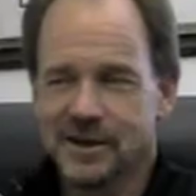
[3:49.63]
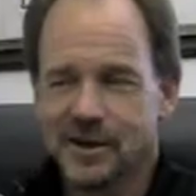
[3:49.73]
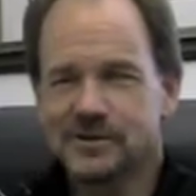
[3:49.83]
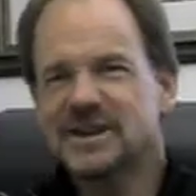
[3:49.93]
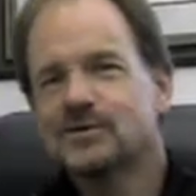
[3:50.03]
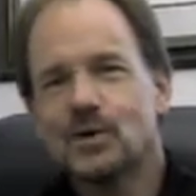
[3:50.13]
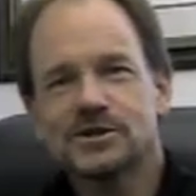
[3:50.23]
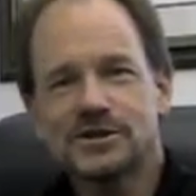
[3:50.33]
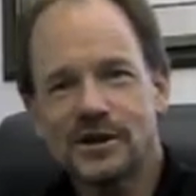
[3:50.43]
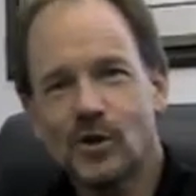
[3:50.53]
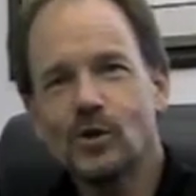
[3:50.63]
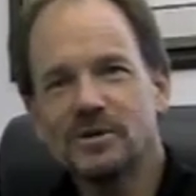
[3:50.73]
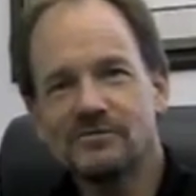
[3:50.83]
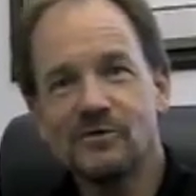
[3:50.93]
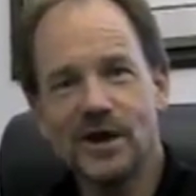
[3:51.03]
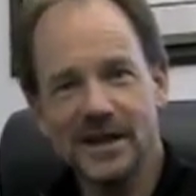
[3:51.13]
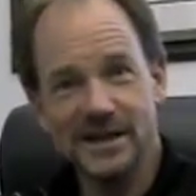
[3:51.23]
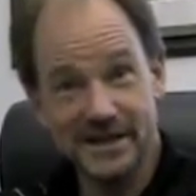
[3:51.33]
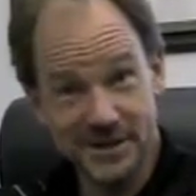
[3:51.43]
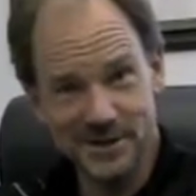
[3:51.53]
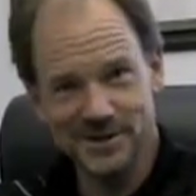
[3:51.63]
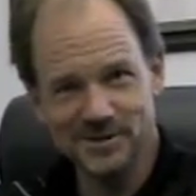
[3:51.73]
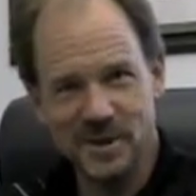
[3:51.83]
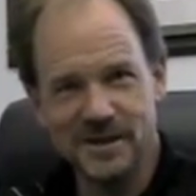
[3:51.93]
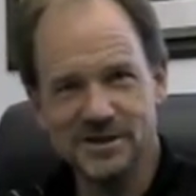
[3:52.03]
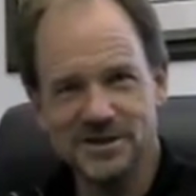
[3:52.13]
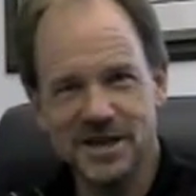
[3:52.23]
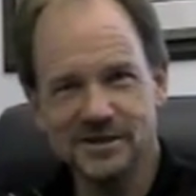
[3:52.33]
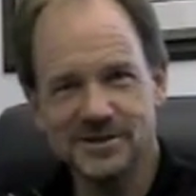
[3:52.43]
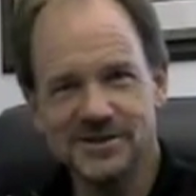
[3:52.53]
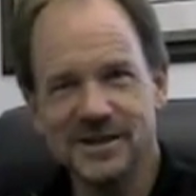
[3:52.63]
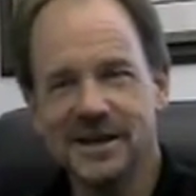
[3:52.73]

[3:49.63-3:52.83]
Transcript: Of course, after watching the Coleman and Franken election and the ballot challenges,